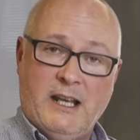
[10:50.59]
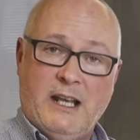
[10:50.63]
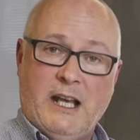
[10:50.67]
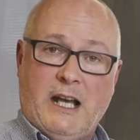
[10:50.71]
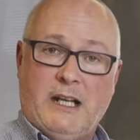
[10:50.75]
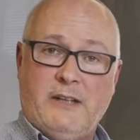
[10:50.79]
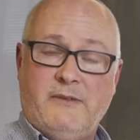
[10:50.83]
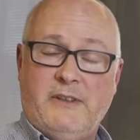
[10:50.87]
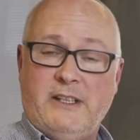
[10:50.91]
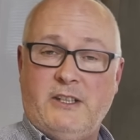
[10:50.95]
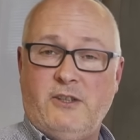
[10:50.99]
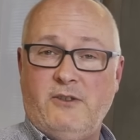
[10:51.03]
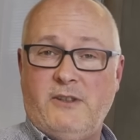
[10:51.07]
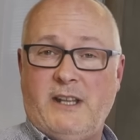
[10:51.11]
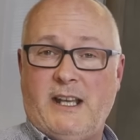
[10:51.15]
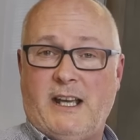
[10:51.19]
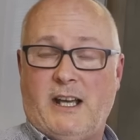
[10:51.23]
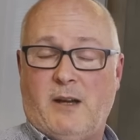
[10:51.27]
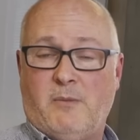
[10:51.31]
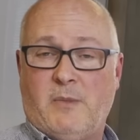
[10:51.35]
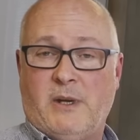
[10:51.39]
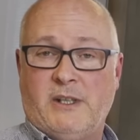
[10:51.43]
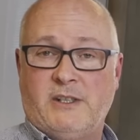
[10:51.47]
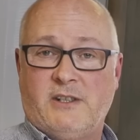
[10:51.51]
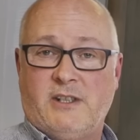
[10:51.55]
And if you do that a
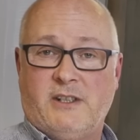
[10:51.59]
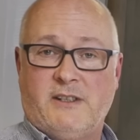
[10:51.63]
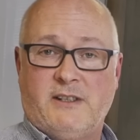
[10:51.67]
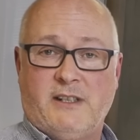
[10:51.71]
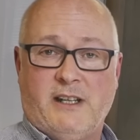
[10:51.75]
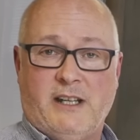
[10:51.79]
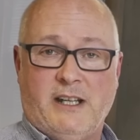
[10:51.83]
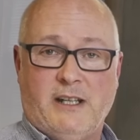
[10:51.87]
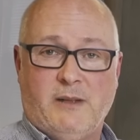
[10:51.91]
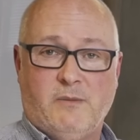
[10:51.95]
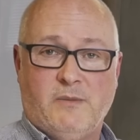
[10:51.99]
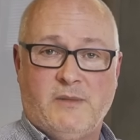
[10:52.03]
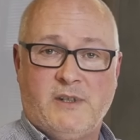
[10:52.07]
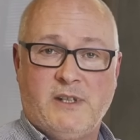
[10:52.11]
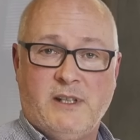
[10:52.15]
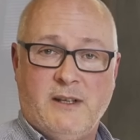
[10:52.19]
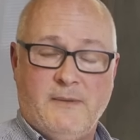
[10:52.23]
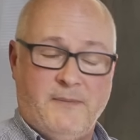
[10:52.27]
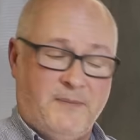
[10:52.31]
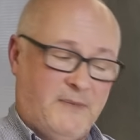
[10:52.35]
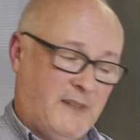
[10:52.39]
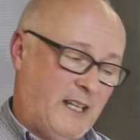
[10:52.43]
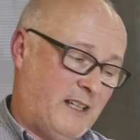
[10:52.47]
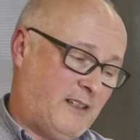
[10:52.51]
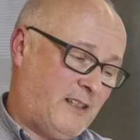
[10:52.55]
bunch of times,
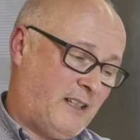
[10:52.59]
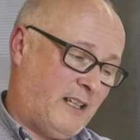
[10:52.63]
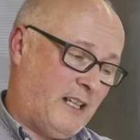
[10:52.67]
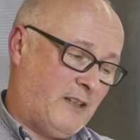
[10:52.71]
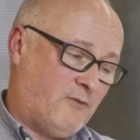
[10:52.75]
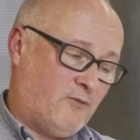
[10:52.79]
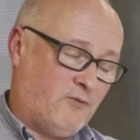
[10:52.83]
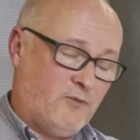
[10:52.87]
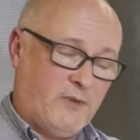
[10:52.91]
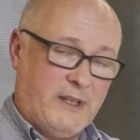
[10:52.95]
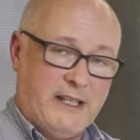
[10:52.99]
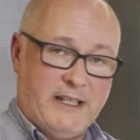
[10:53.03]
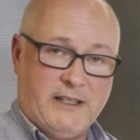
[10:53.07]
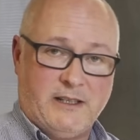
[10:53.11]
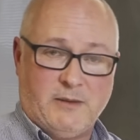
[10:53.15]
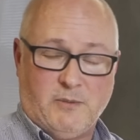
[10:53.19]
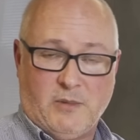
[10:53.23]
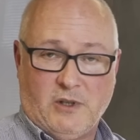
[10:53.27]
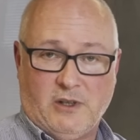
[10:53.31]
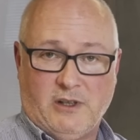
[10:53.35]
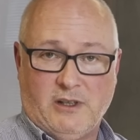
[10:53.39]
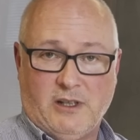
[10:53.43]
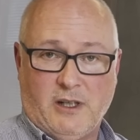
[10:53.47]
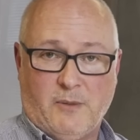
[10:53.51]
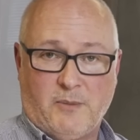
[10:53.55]
that's a kind of
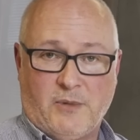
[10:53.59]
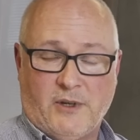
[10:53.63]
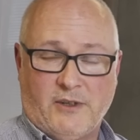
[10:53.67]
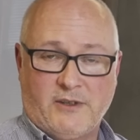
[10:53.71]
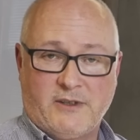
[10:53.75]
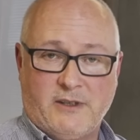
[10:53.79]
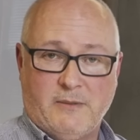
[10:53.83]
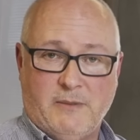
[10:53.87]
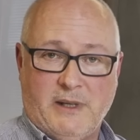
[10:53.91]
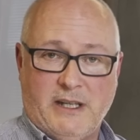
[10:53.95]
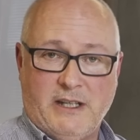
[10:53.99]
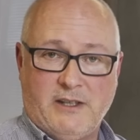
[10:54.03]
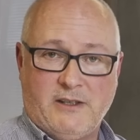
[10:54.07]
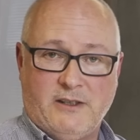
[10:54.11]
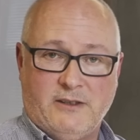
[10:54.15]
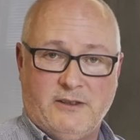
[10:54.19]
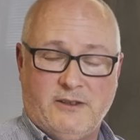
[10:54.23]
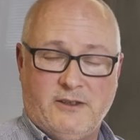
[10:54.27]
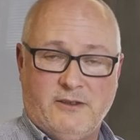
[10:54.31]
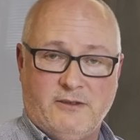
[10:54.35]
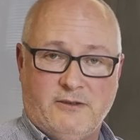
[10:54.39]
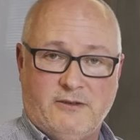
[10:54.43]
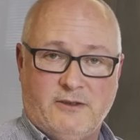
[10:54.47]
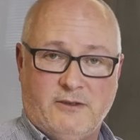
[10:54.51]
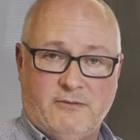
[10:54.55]
reasonable approximation
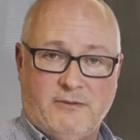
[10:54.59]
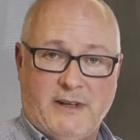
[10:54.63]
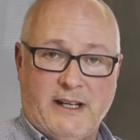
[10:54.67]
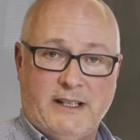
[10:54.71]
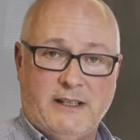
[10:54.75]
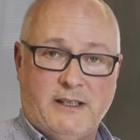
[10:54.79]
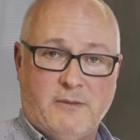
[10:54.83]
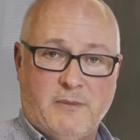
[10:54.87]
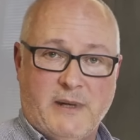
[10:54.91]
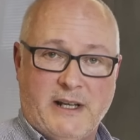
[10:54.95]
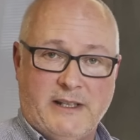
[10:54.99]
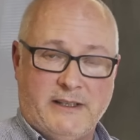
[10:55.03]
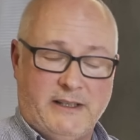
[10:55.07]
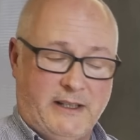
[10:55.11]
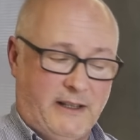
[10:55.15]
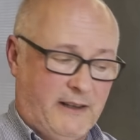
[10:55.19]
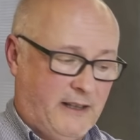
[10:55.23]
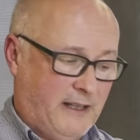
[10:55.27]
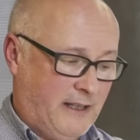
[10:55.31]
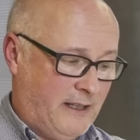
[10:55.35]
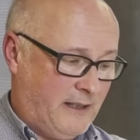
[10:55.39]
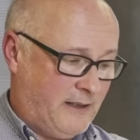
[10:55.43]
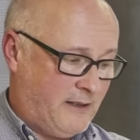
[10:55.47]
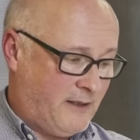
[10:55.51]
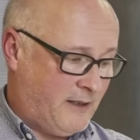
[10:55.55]
to randomizing
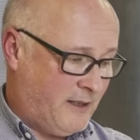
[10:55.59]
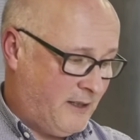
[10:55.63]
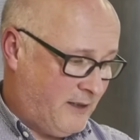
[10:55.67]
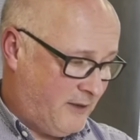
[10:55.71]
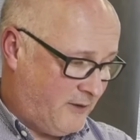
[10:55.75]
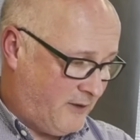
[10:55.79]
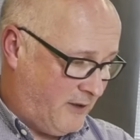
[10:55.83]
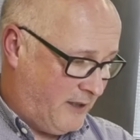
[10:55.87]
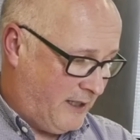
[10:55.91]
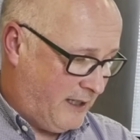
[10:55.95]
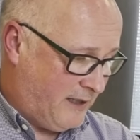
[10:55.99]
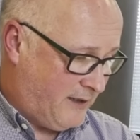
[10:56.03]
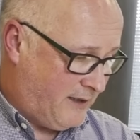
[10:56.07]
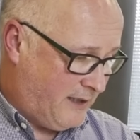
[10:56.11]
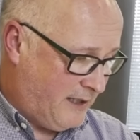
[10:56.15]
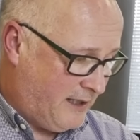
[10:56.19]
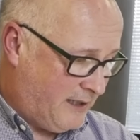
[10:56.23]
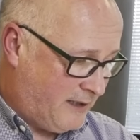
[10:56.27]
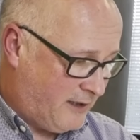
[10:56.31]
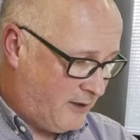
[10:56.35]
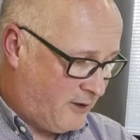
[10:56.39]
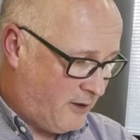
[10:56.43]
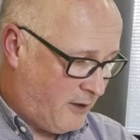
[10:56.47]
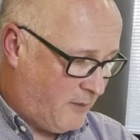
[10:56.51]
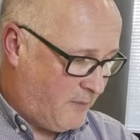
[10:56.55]
things. So you can see at
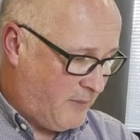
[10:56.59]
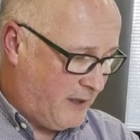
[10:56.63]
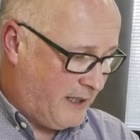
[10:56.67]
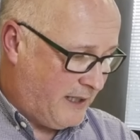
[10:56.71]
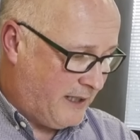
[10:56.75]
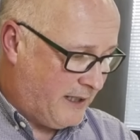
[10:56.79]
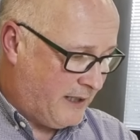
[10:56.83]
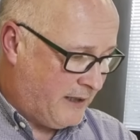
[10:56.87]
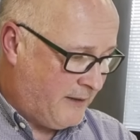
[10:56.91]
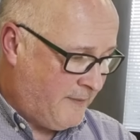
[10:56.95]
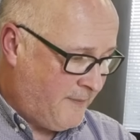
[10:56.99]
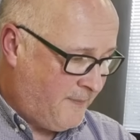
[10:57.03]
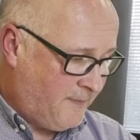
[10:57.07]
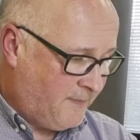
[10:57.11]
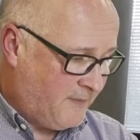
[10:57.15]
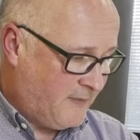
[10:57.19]
the top here,